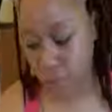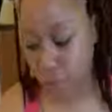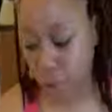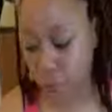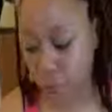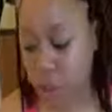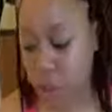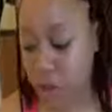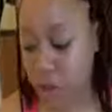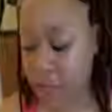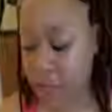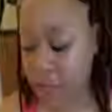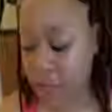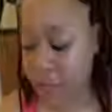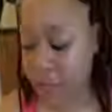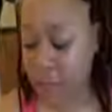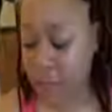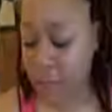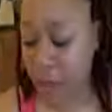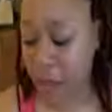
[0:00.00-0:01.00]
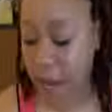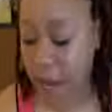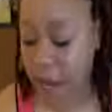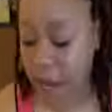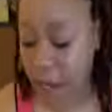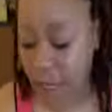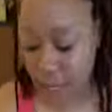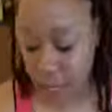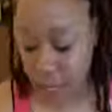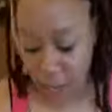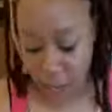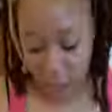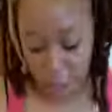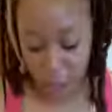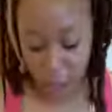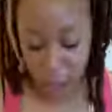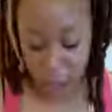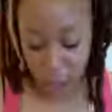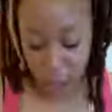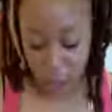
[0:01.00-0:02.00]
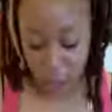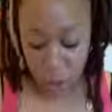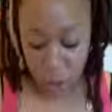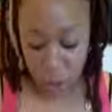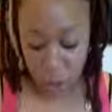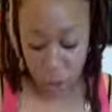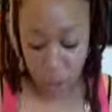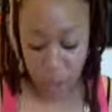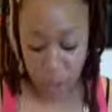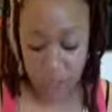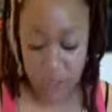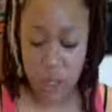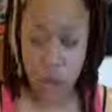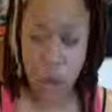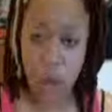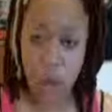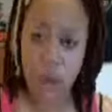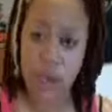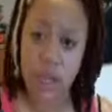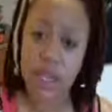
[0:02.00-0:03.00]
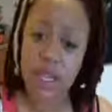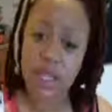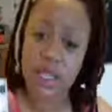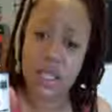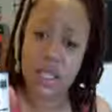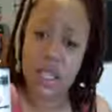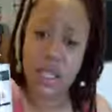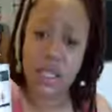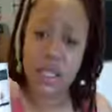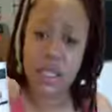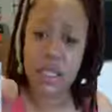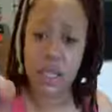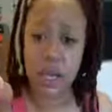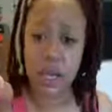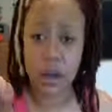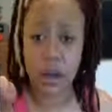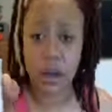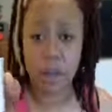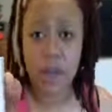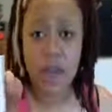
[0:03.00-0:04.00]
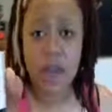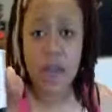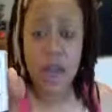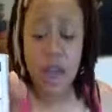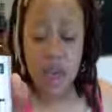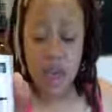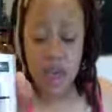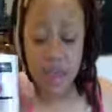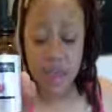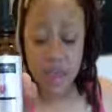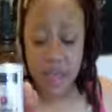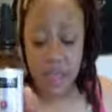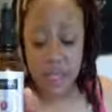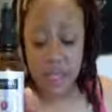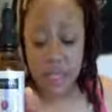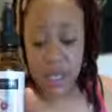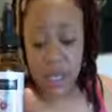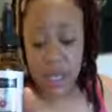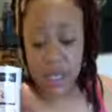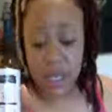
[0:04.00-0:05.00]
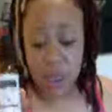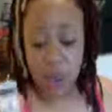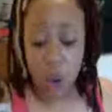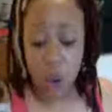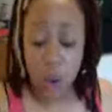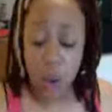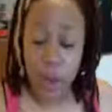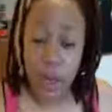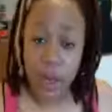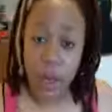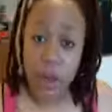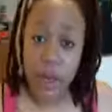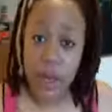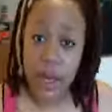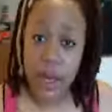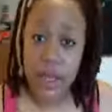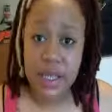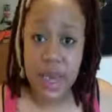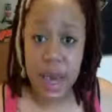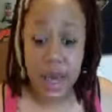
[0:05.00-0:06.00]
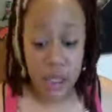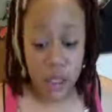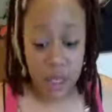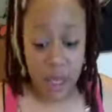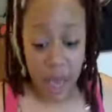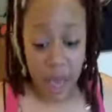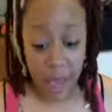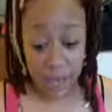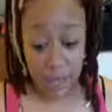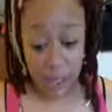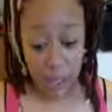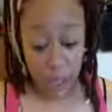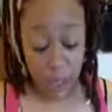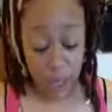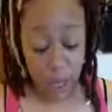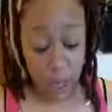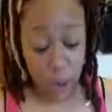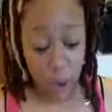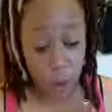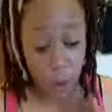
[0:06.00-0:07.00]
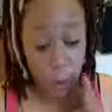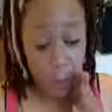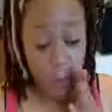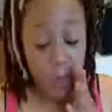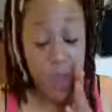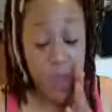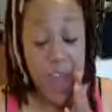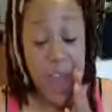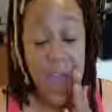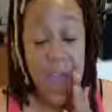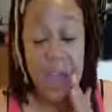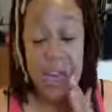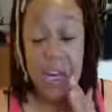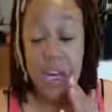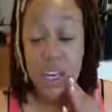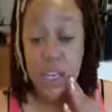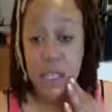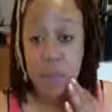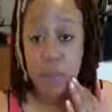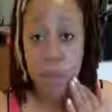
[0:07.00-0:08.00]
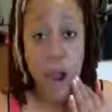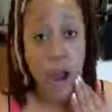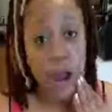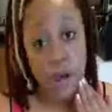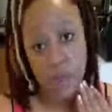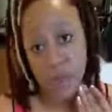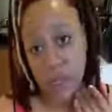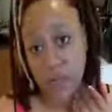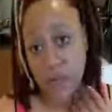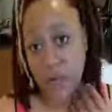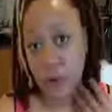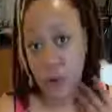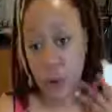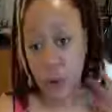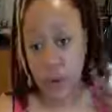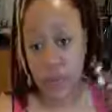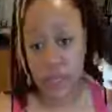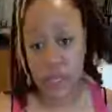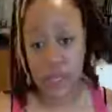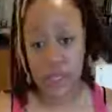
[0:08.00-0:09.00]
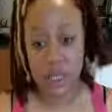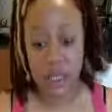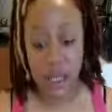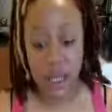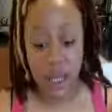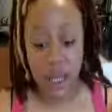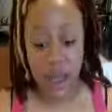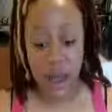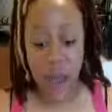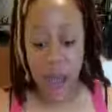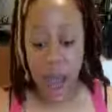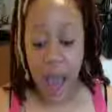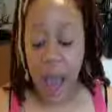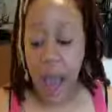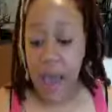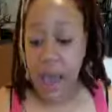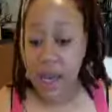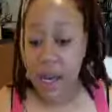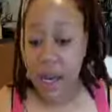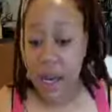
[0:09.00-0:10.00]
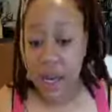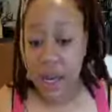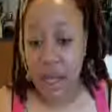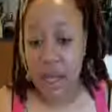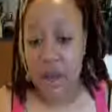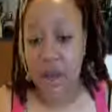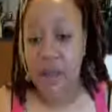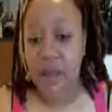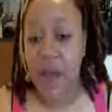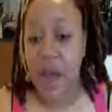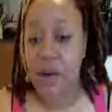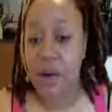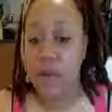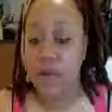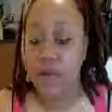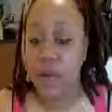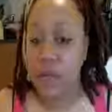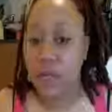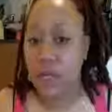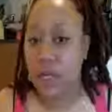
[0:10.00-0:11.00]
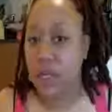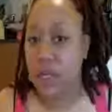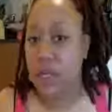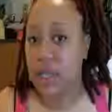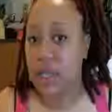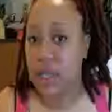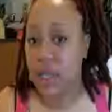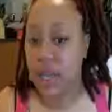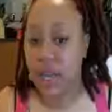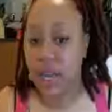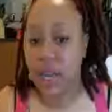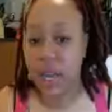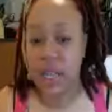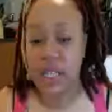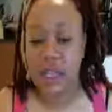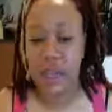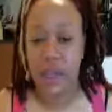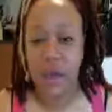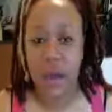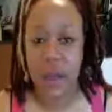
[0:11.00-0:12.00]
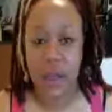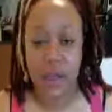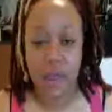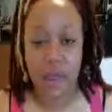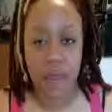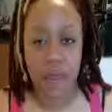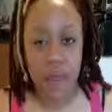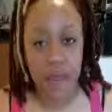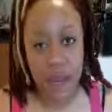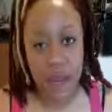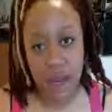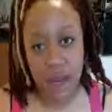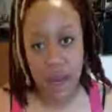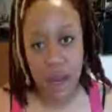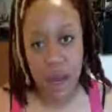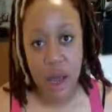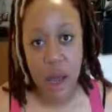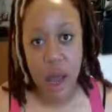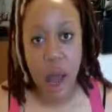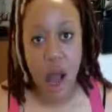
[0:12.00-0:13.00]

So the last product I used was the Oily Skin Serum. This is an oil. It's actually hazelnut oil, and it is perfect for oily skin. I love how it feels on the skin. It's very thin.